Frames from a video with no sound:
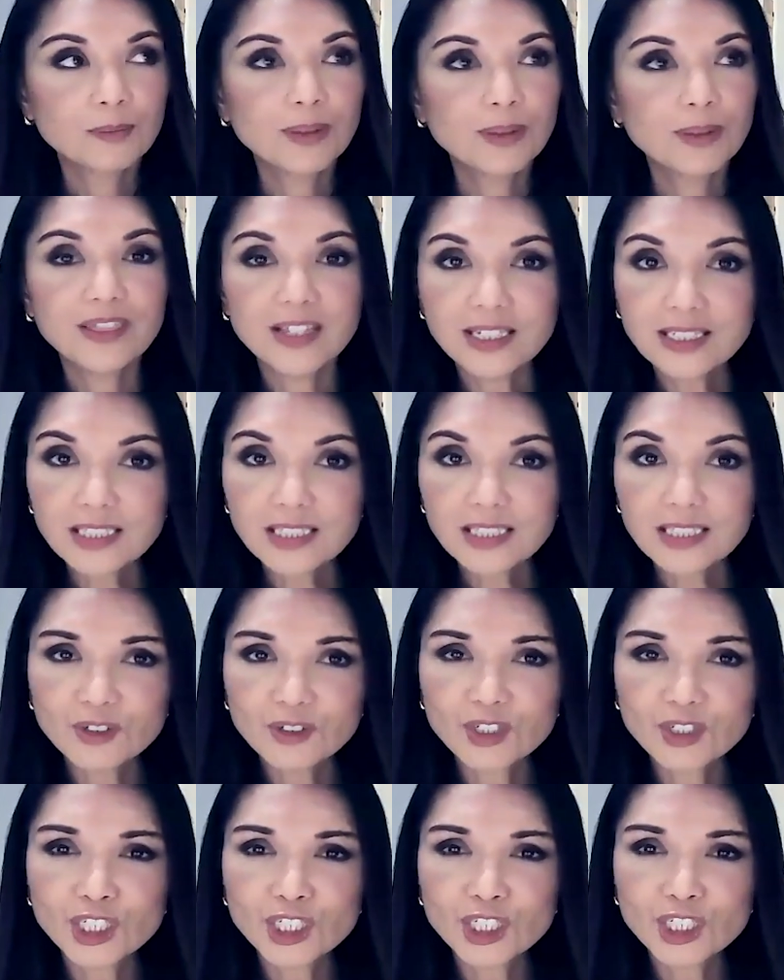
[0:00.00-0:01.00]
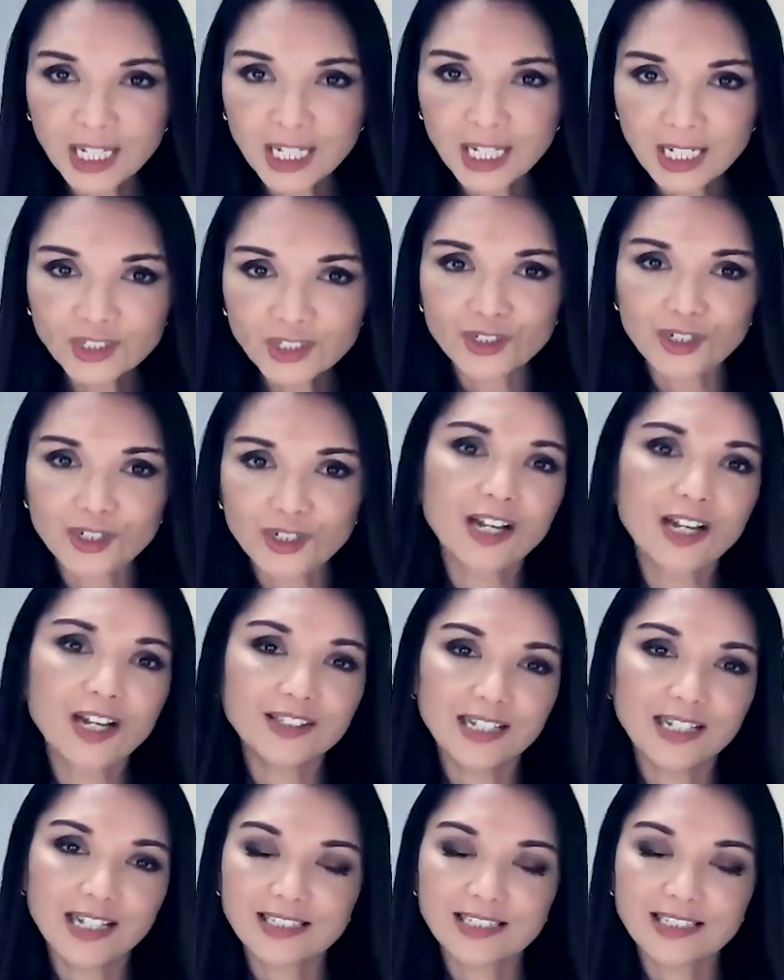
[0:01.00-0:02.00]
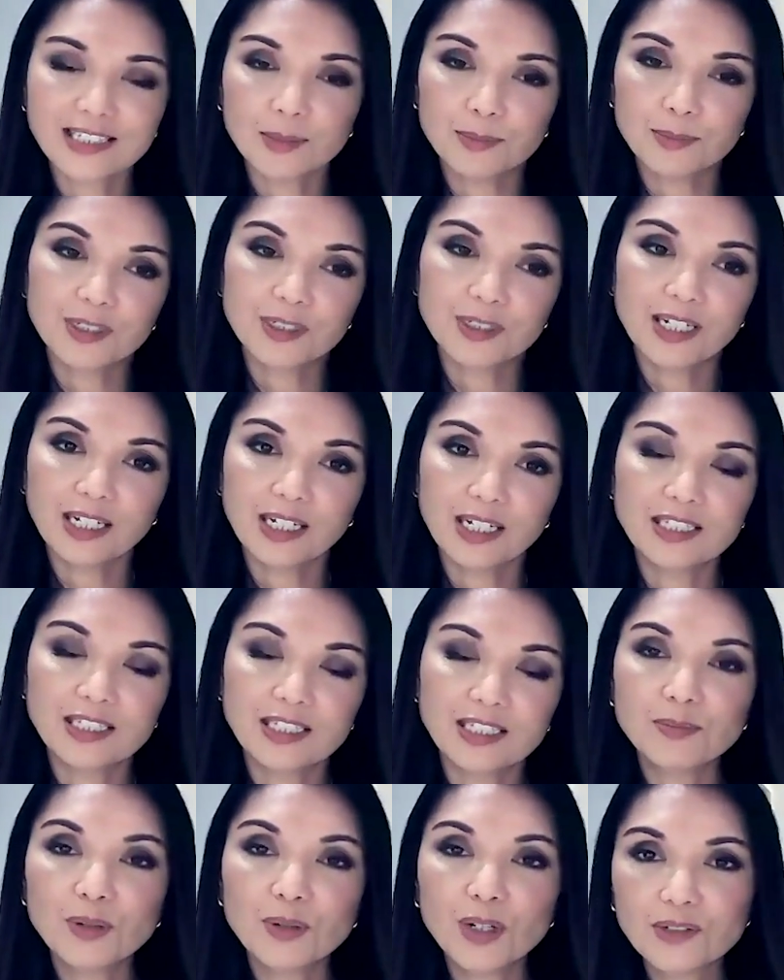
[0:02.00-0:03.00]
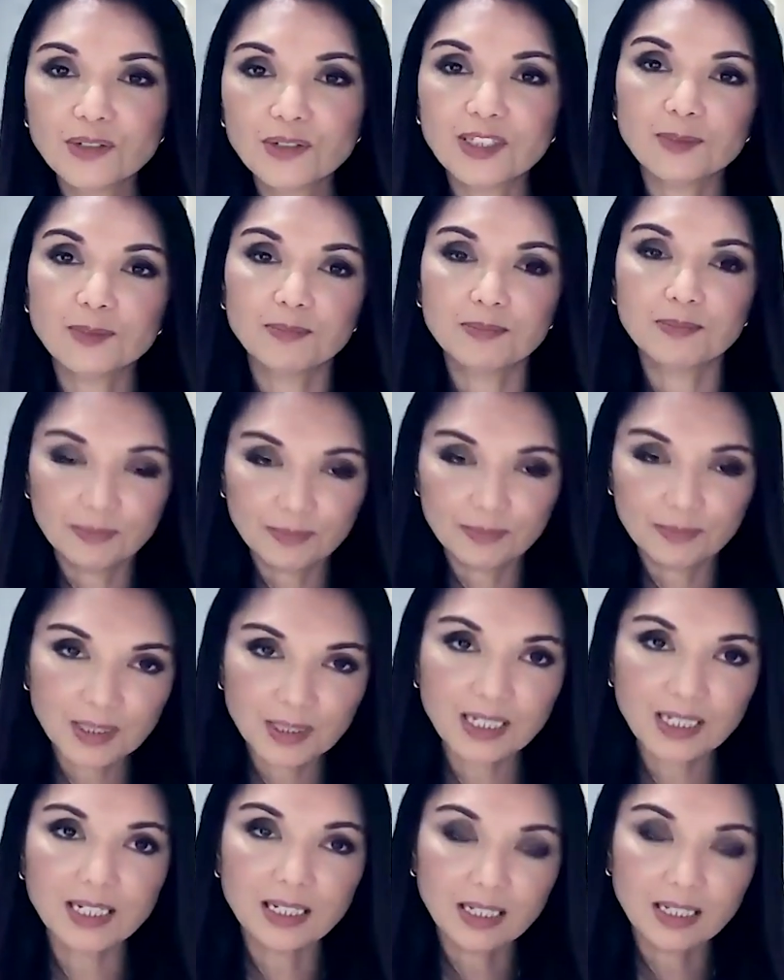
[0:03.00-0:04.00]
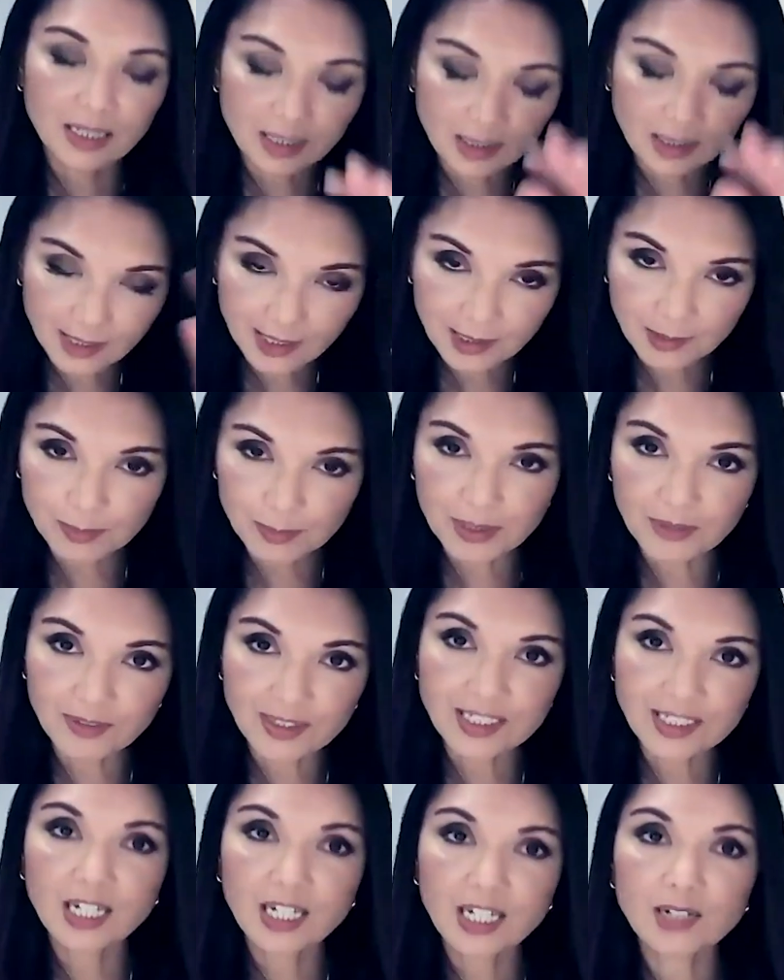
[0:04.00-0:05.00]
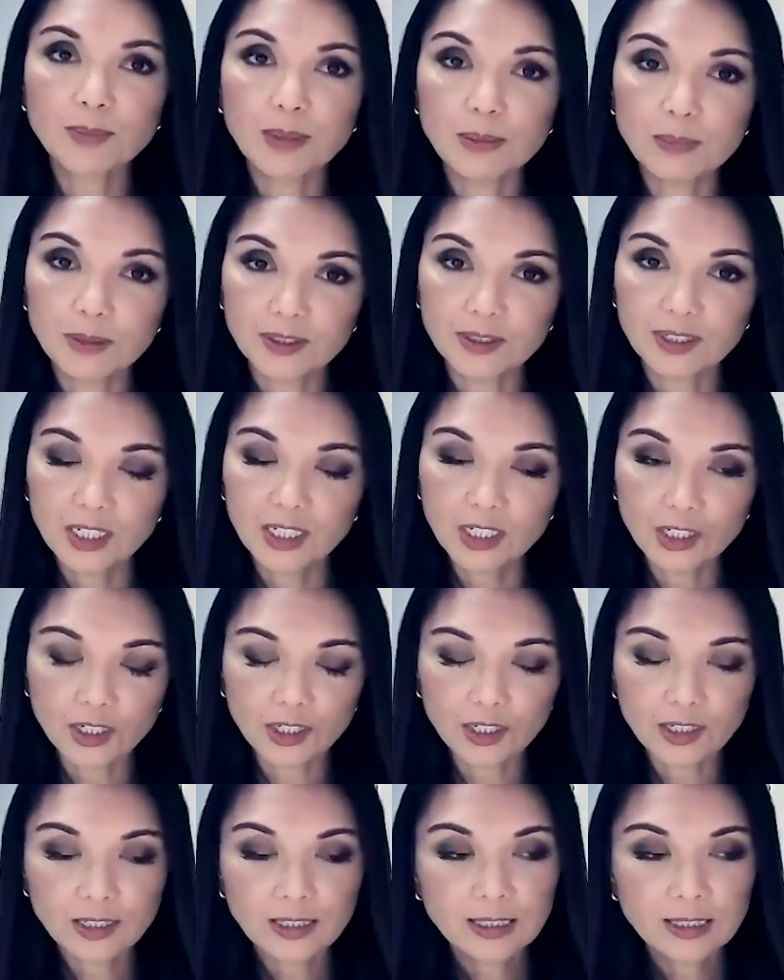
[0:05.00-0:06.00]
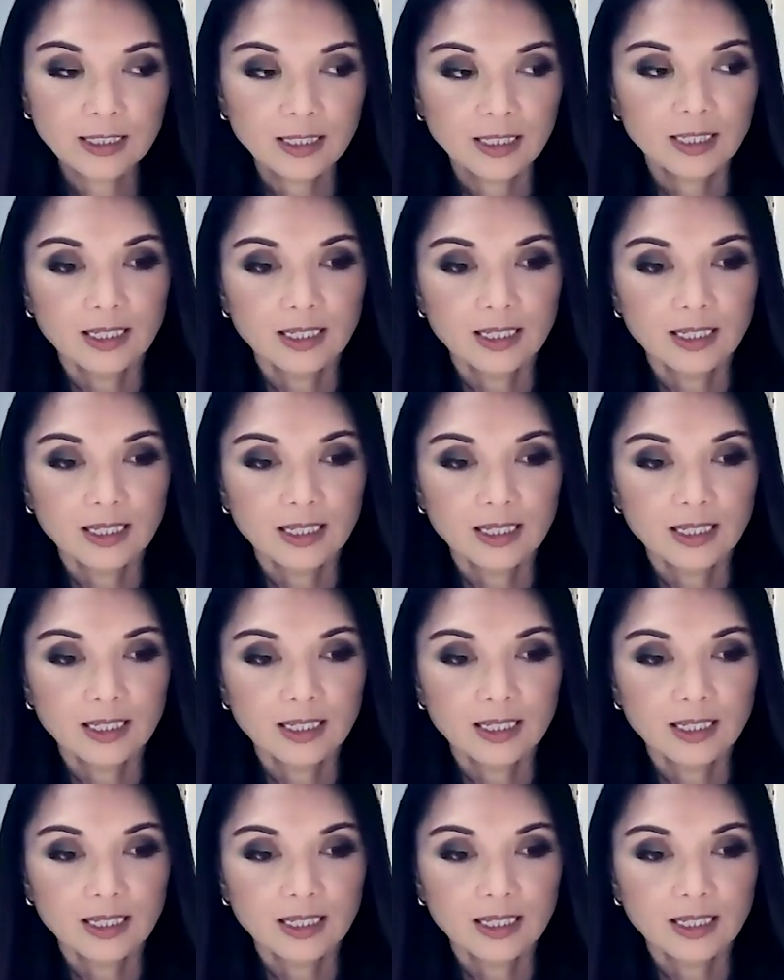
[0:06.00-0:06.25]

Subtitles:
But things have changed a lot in the last couple of decades. And part of it's being in a little bit of a tech bubble here.